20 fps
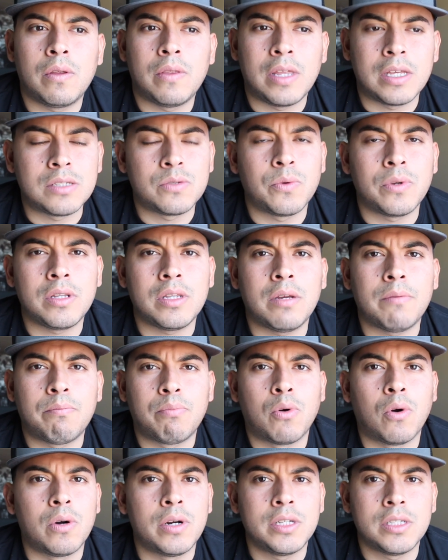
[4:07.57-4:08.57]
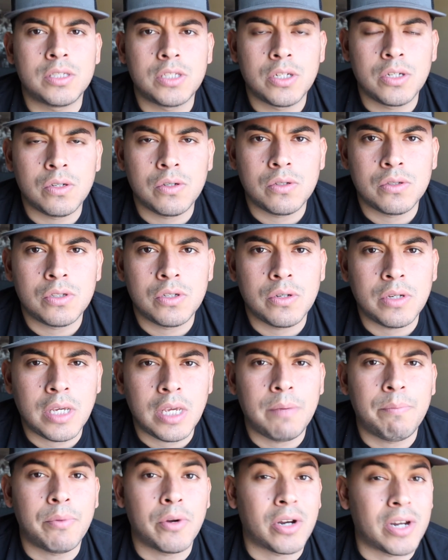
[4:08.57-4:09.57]
that's really important to, to
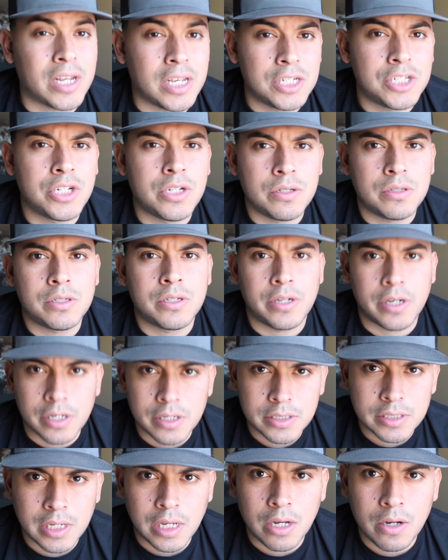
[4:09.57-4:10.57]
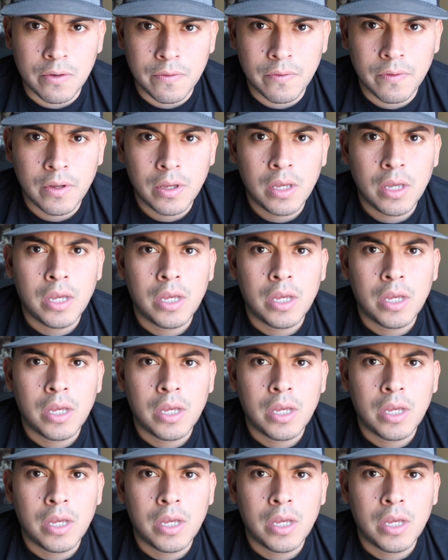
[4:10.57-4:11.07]
keep your issues to yourself.